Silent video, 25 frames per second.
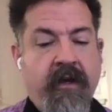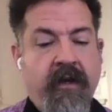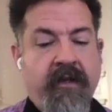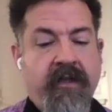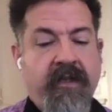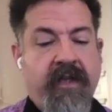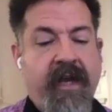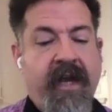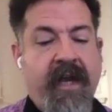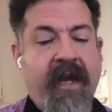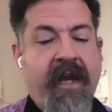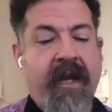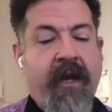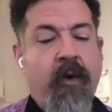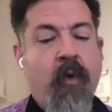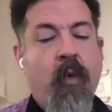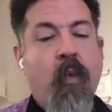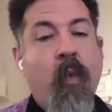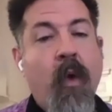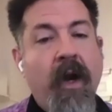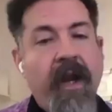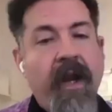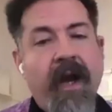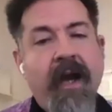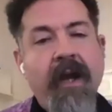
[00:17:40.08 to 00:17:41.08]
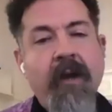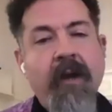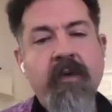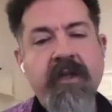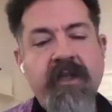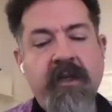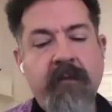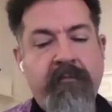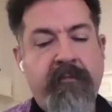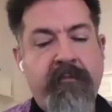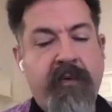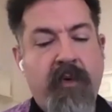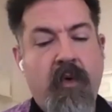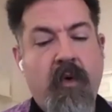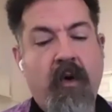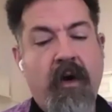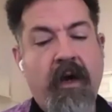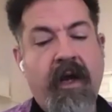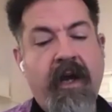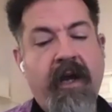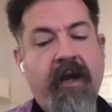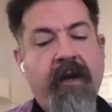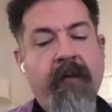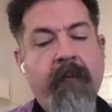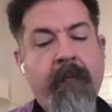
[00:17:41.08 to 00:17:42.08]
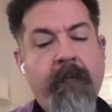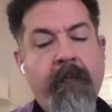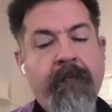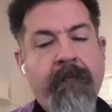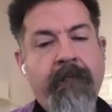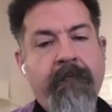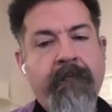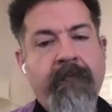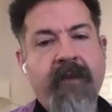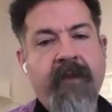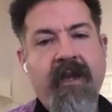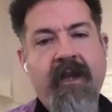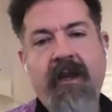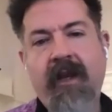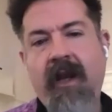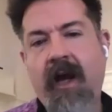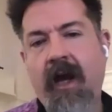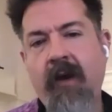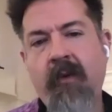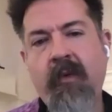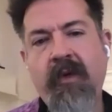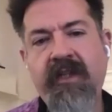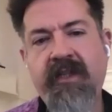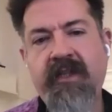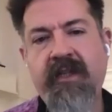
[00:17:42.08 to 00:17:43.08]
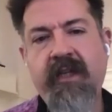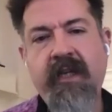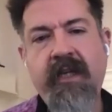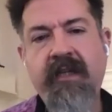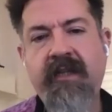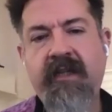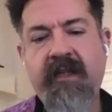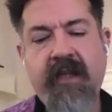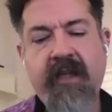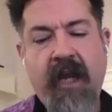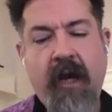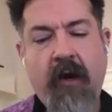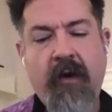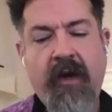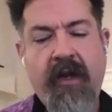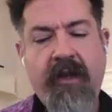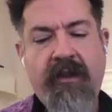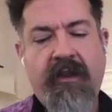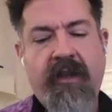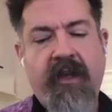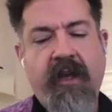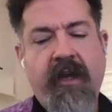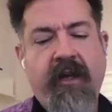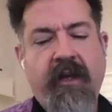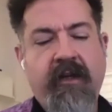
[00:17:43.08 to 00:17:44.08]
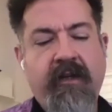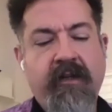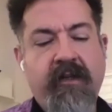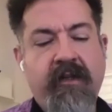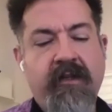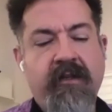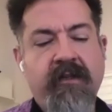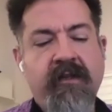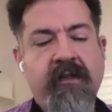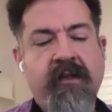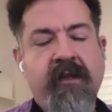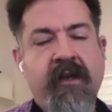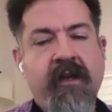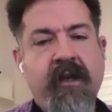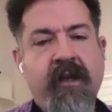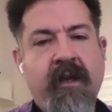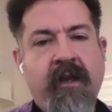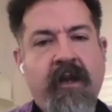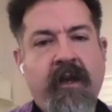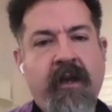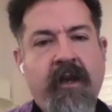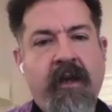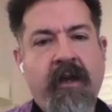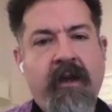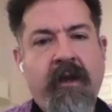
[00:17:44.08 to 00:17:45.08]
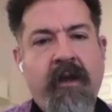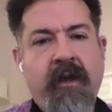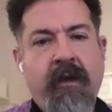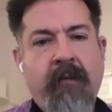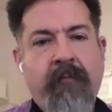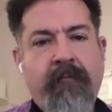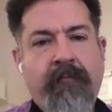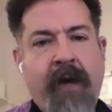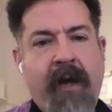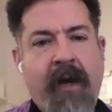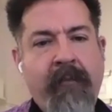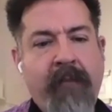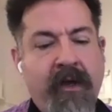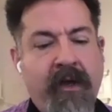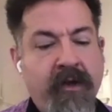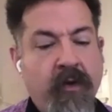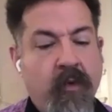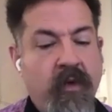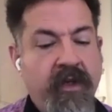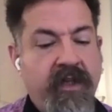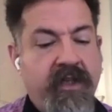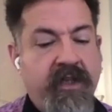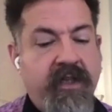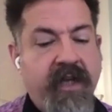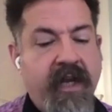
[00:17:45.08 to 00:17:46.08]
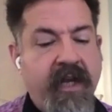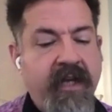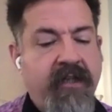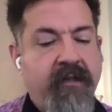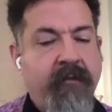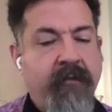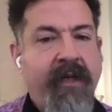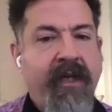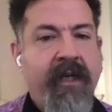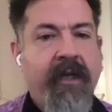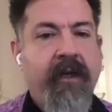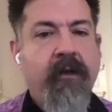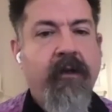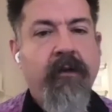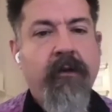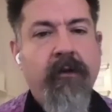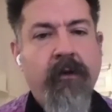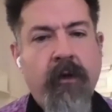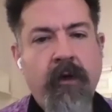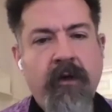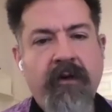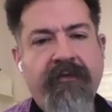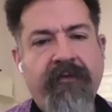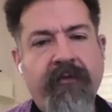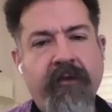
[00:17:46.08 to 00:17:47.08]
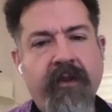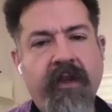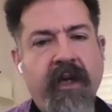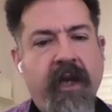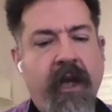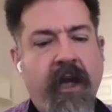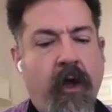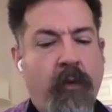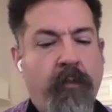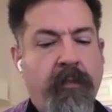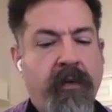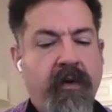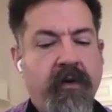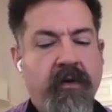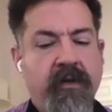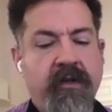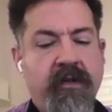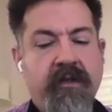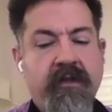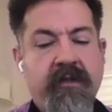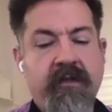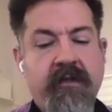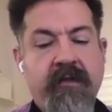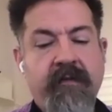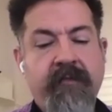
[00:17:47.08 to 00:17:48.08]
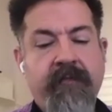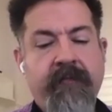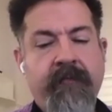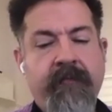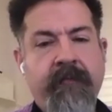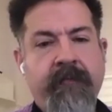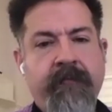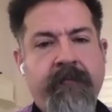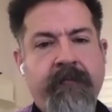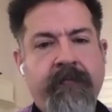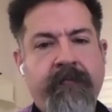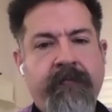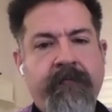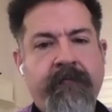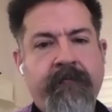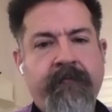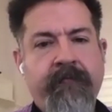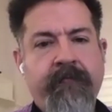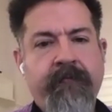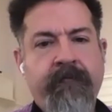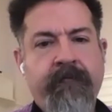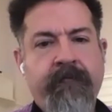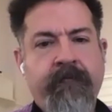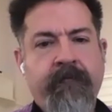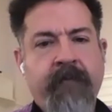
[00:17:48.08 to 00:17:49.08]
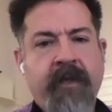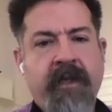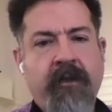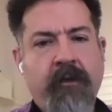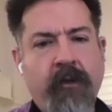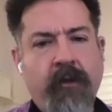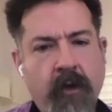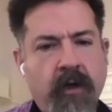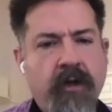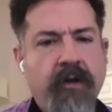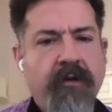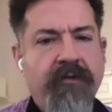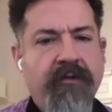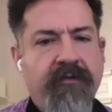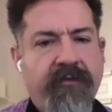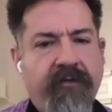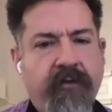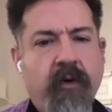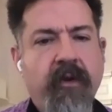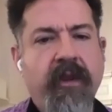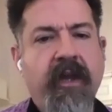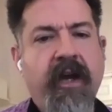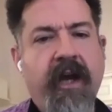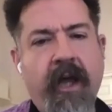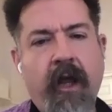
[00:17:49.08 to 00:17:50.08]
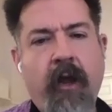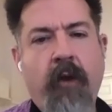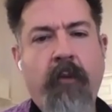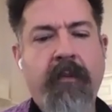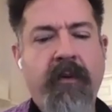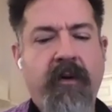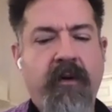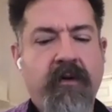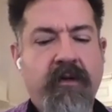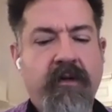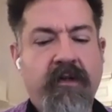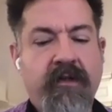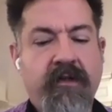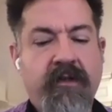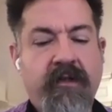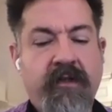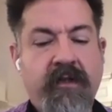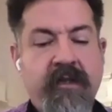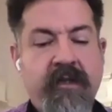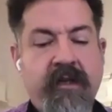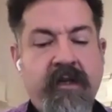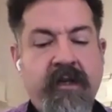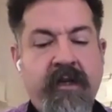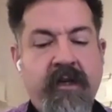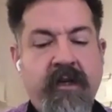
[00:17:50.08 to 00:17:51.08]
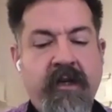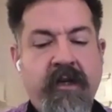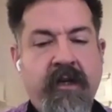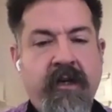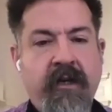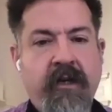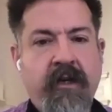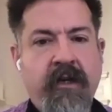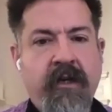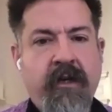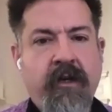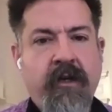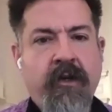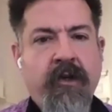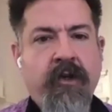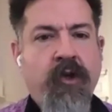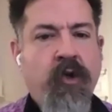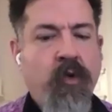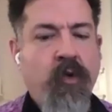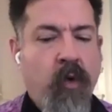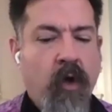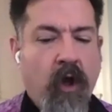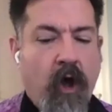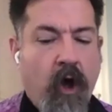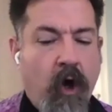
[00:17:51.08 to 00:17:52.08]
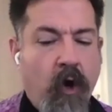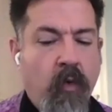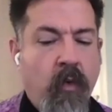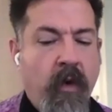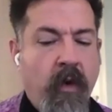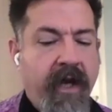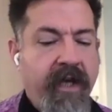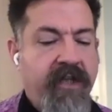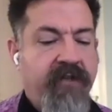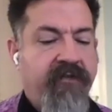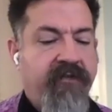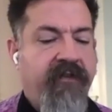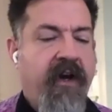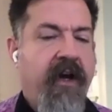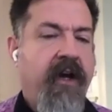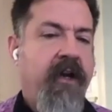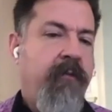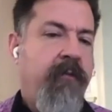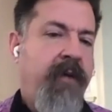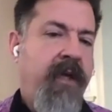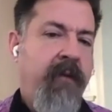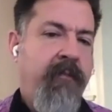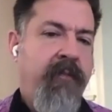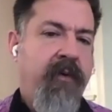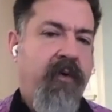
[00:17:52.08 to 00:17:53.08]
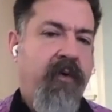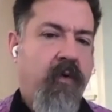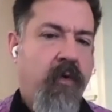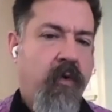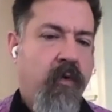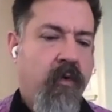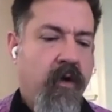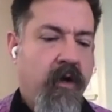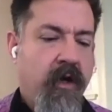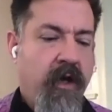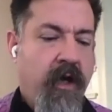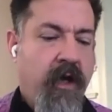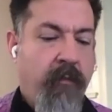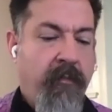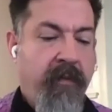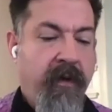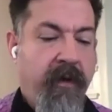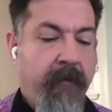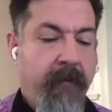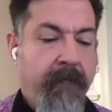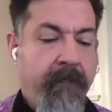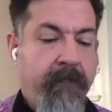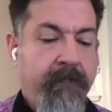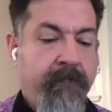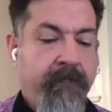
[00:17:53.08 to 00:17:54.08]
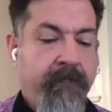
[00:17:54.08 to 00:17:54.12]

saying, "When I was a boy and I would see scary things, my mother would say to me, 'Look for the helpers. Look for the helpers. You will always find people who are helping.'"